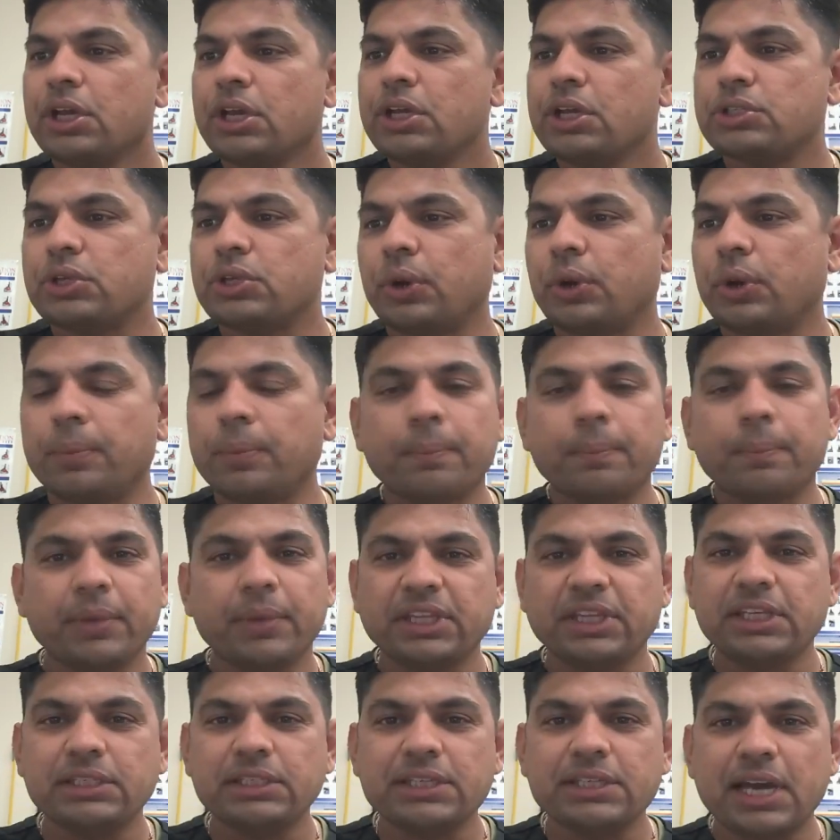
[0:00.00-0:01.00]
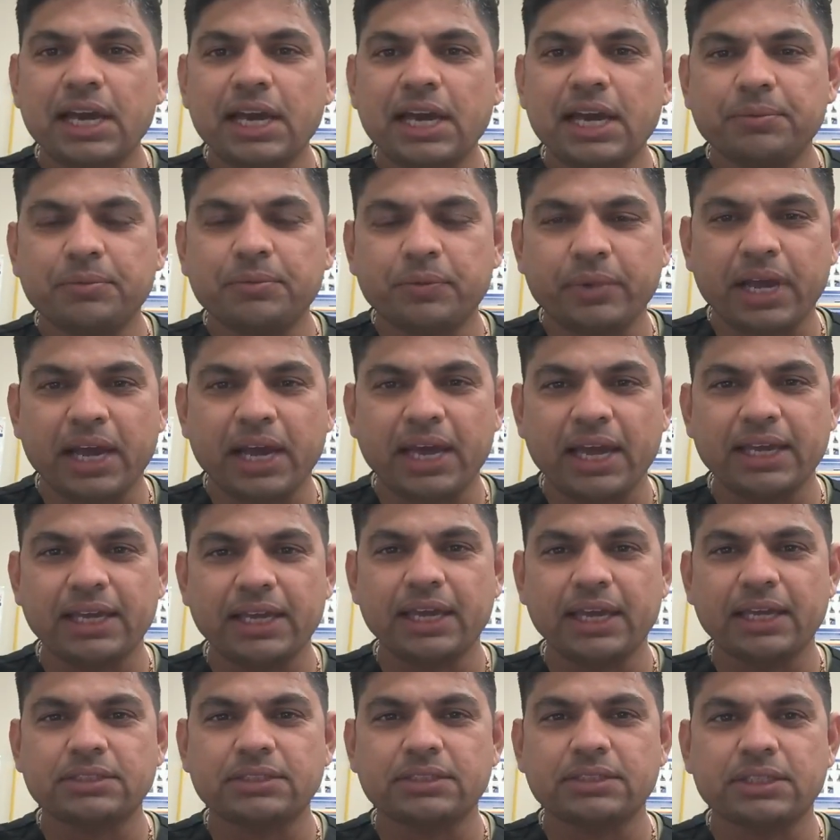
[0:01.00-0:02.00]
So many times I
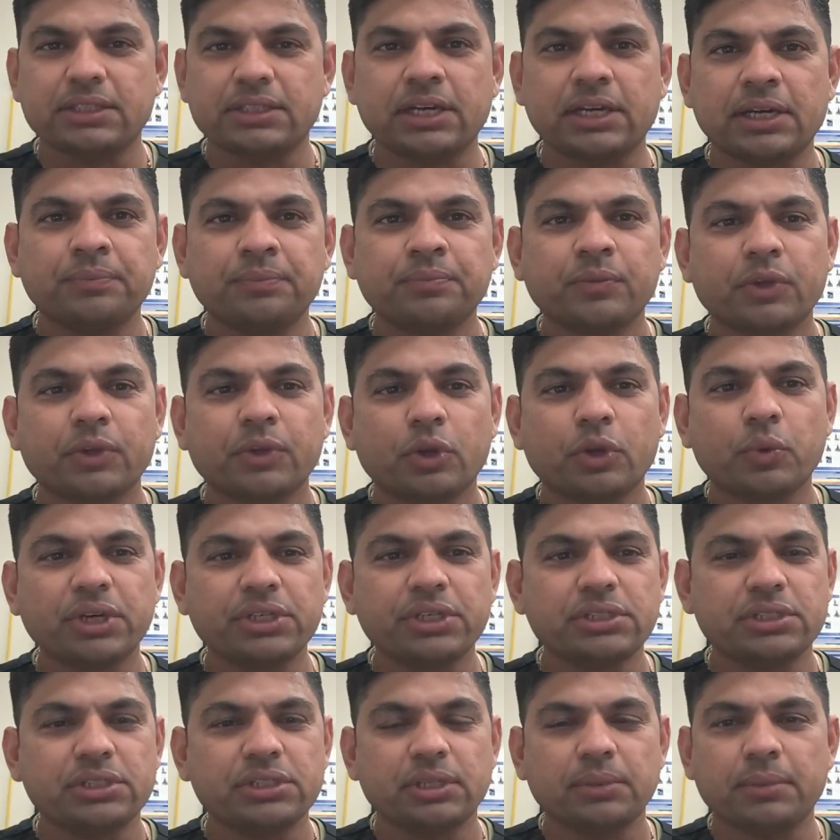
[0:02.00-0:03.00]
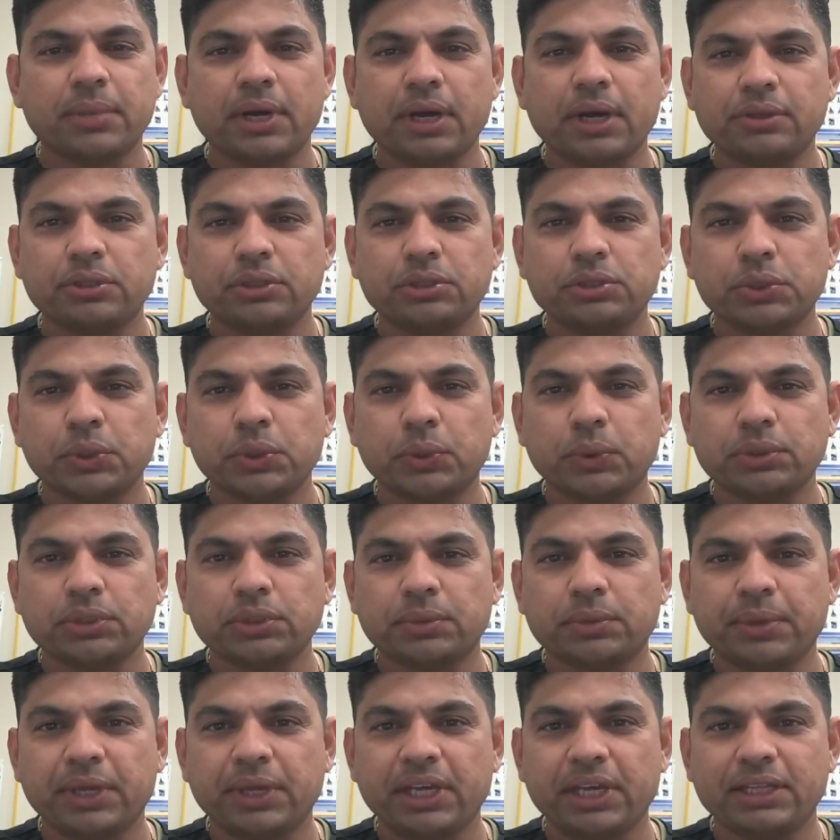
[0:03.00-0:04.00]
get question about the shoulder
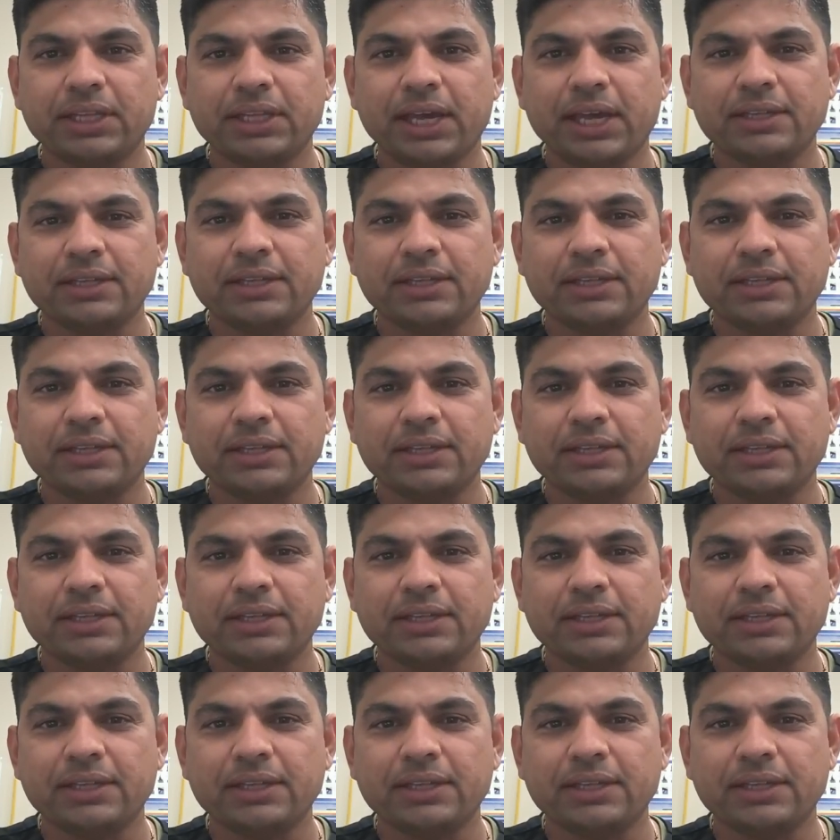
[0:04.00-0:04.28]
pain